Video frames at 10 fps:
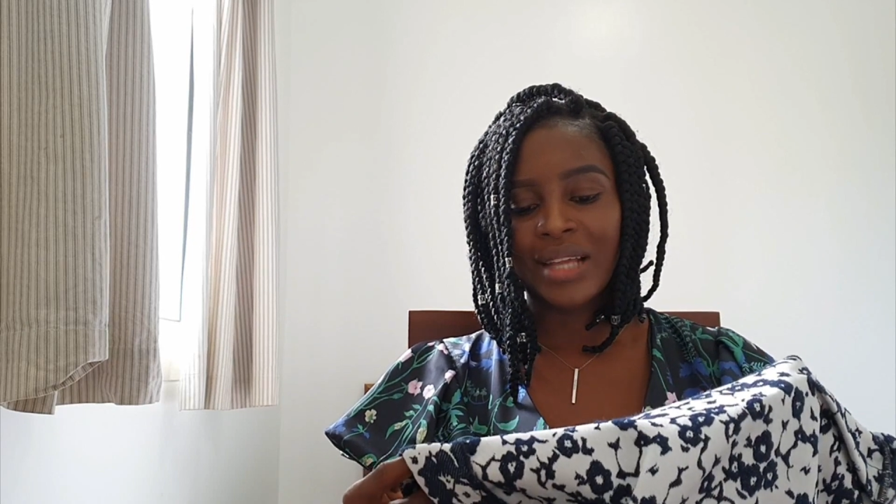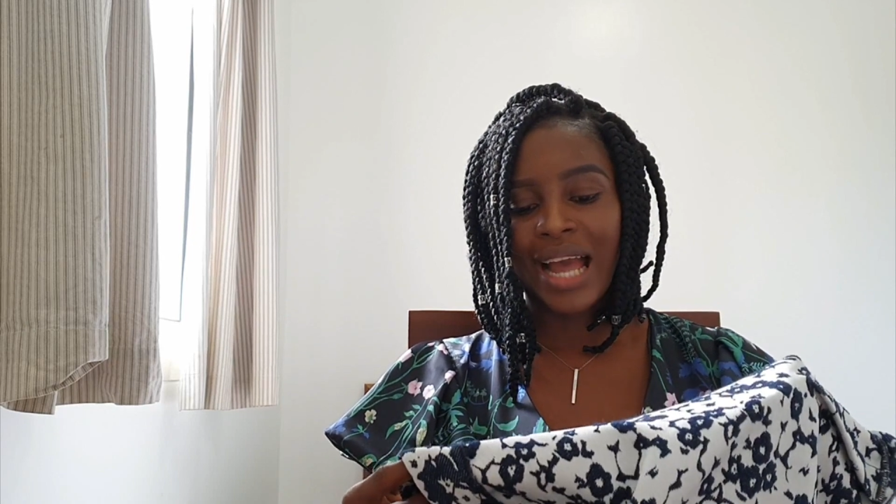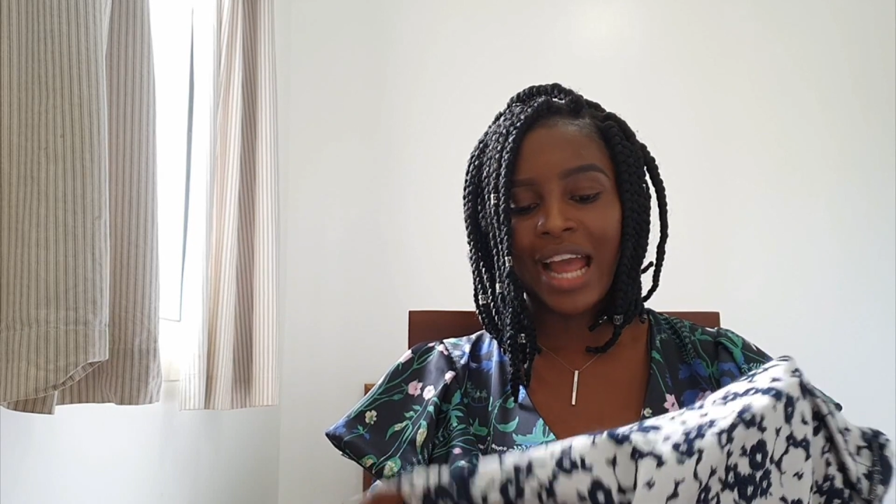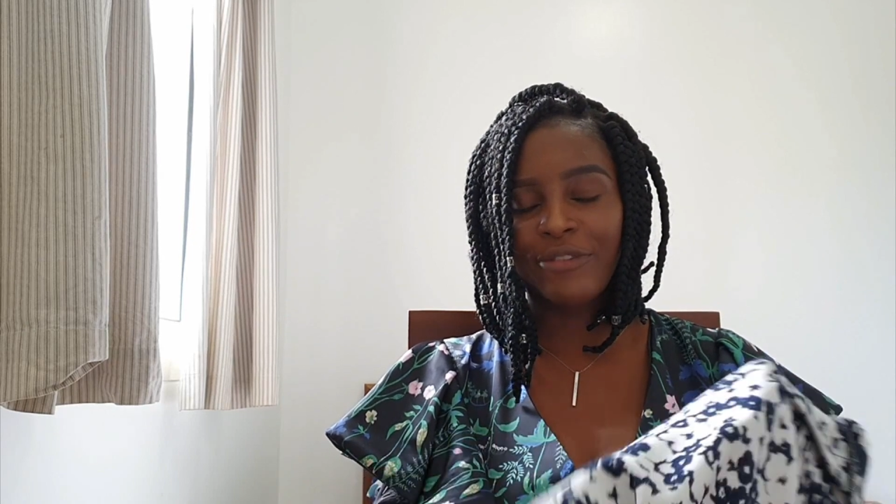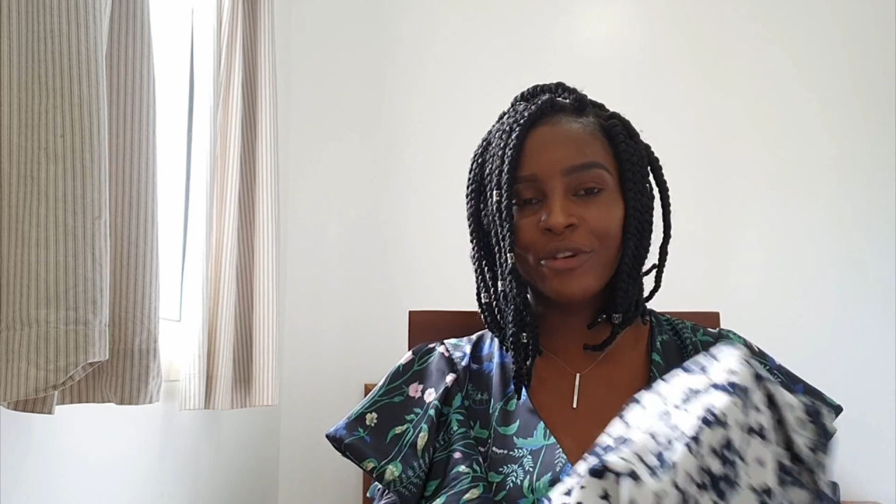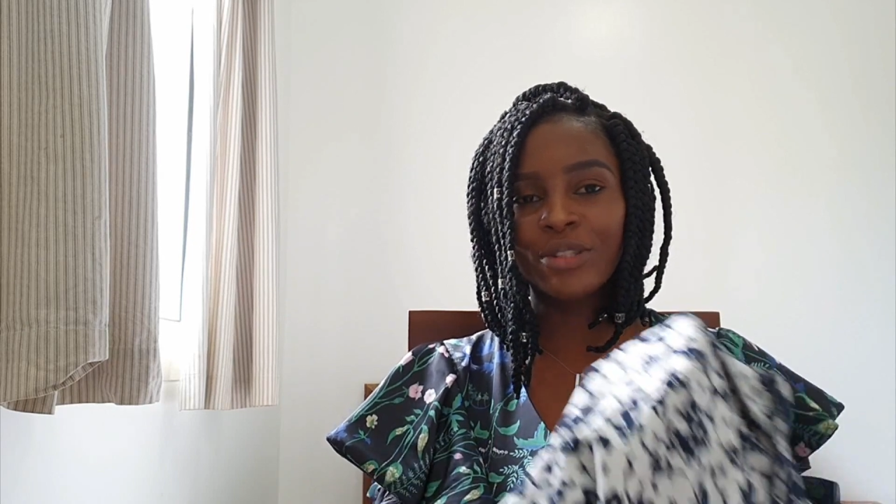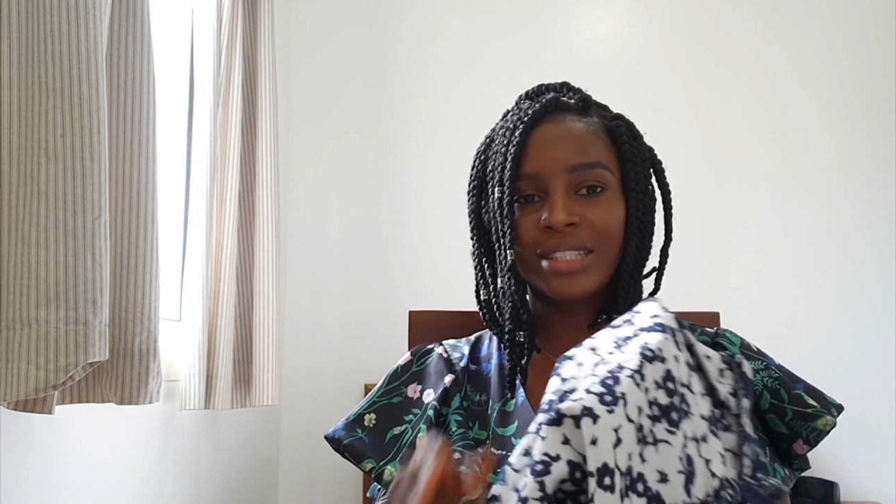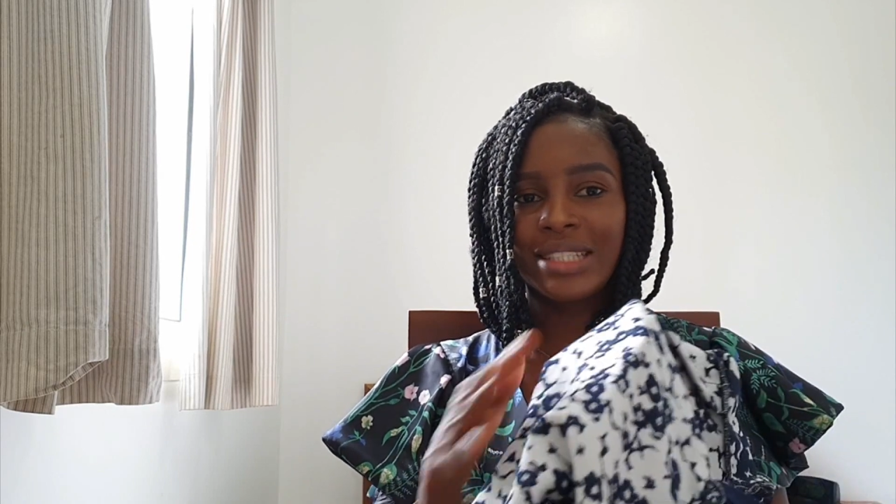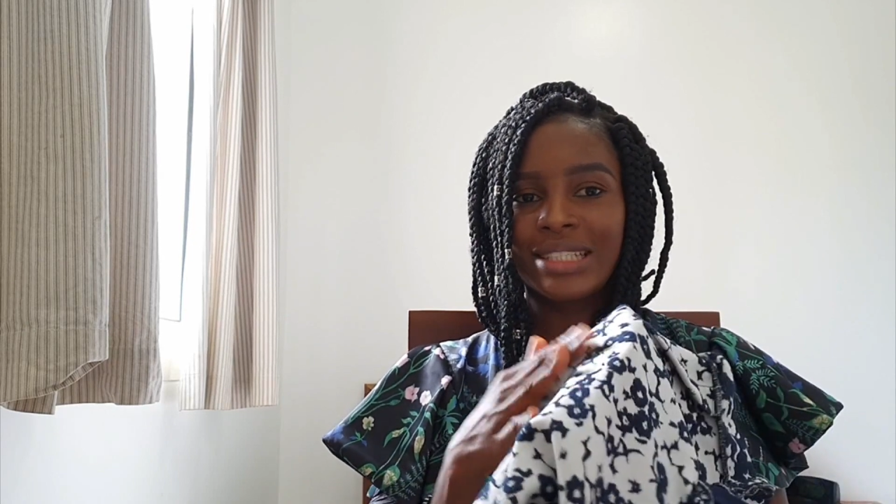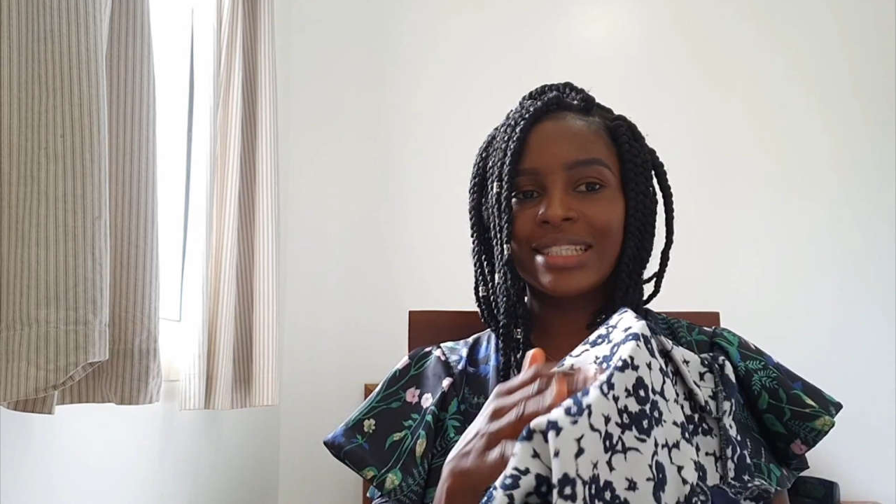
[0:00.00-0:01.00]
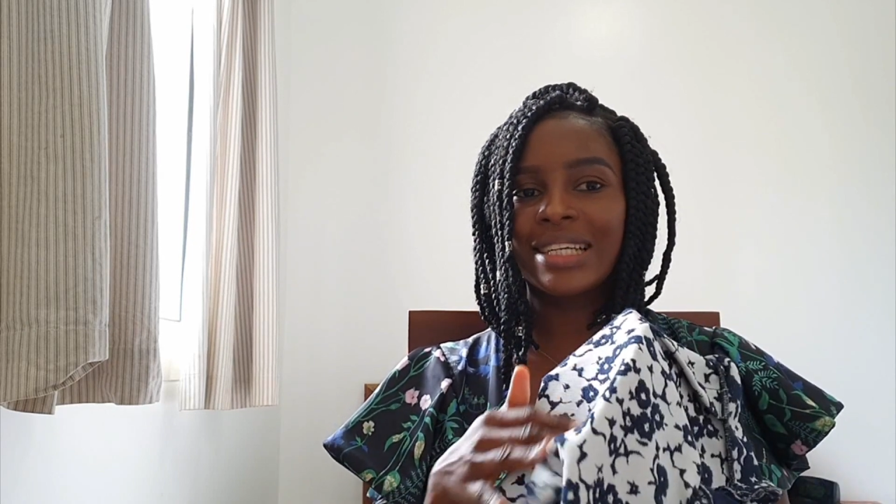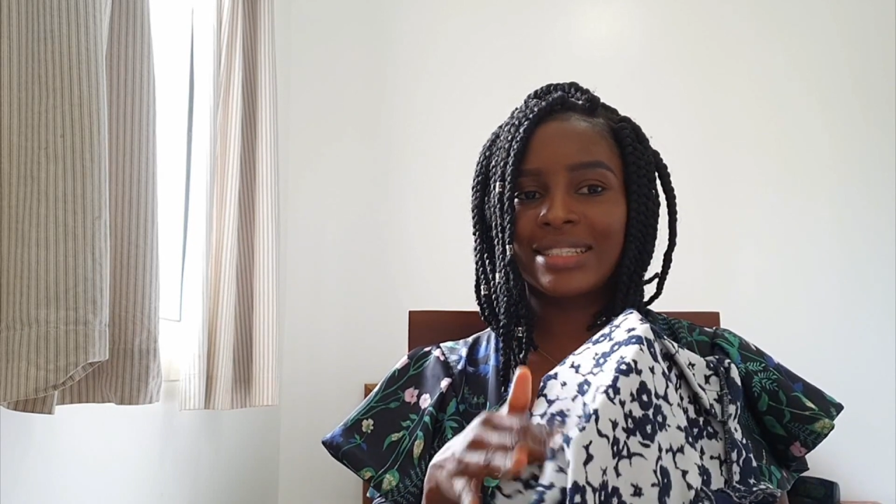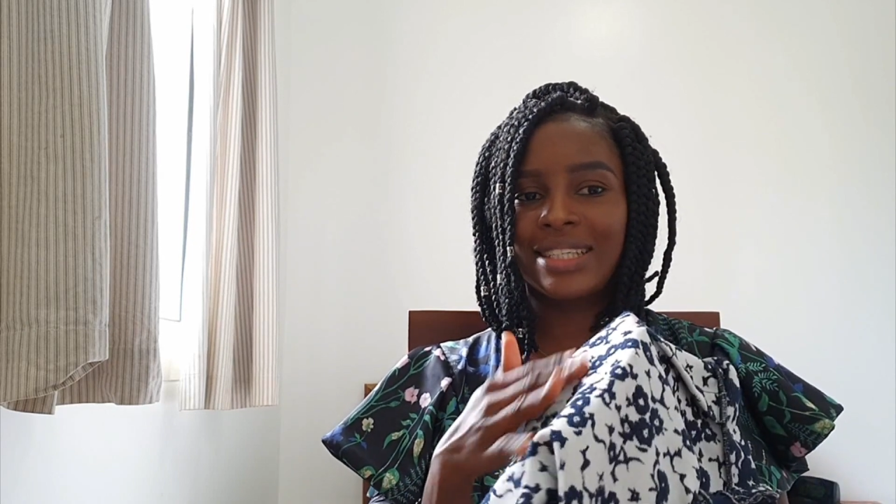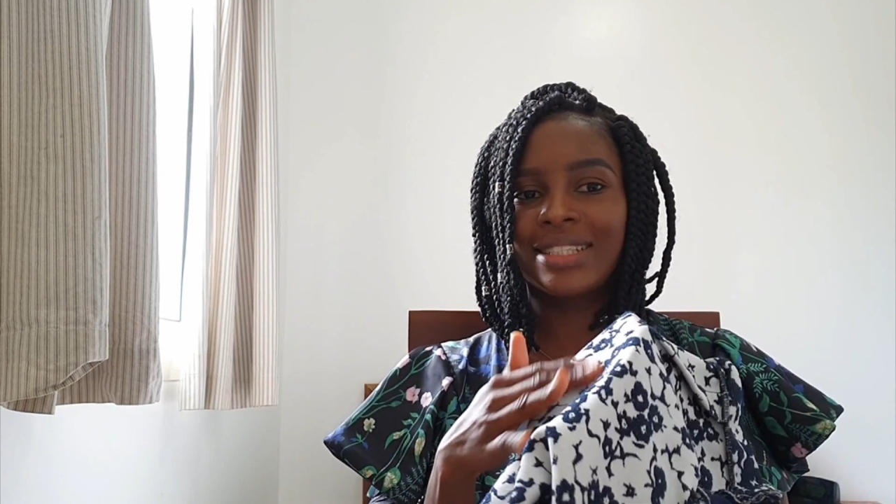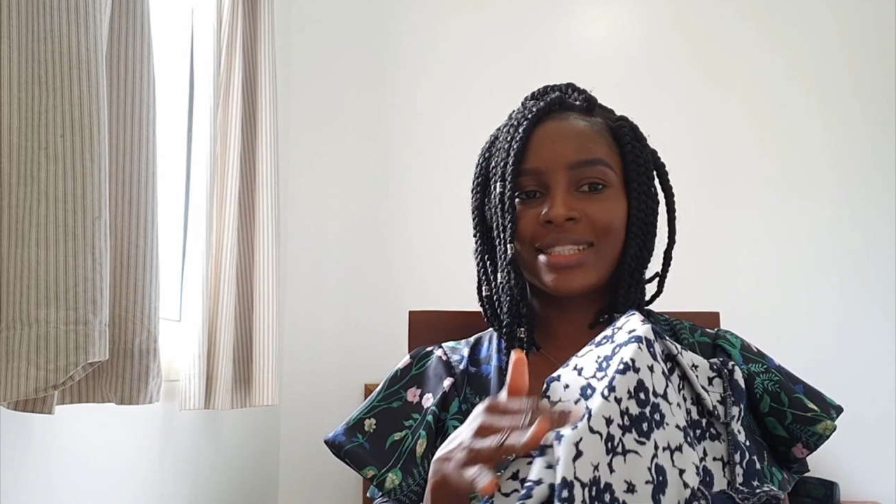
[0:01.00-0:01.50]
I feel
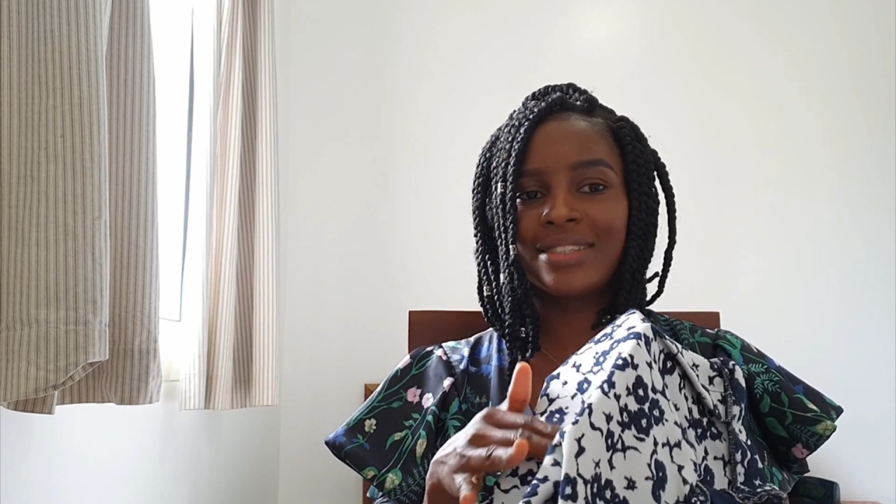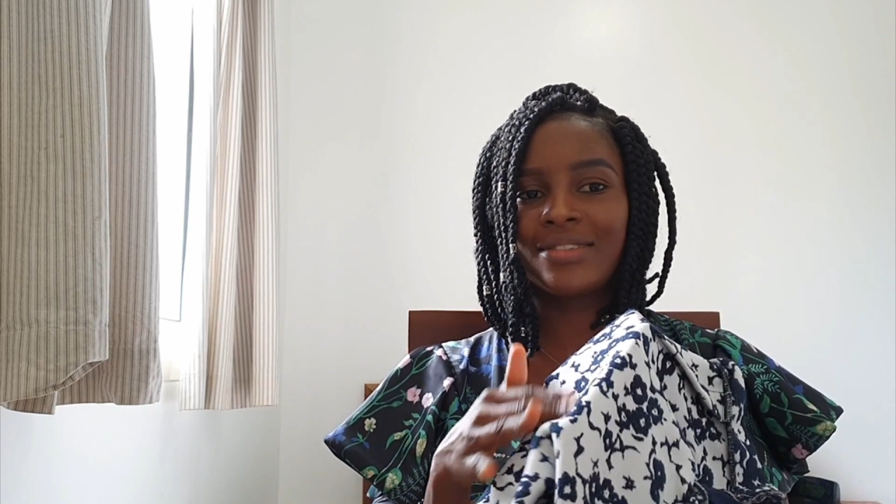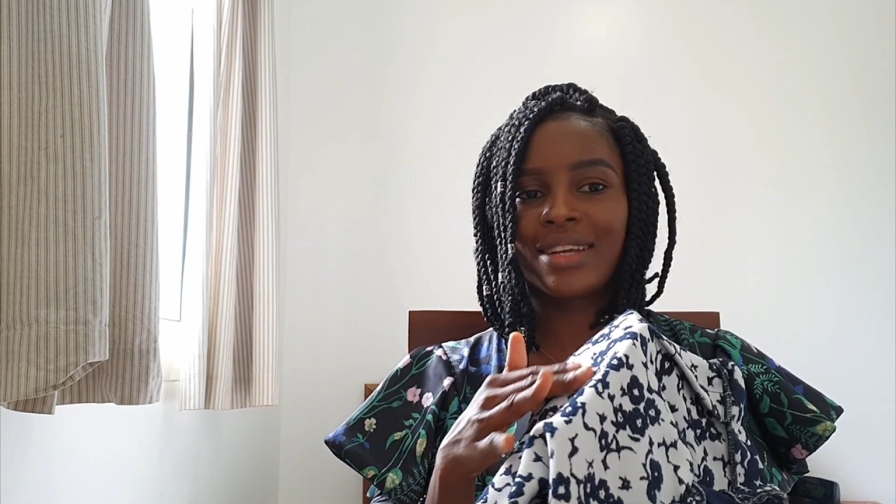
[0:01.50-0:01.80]
this is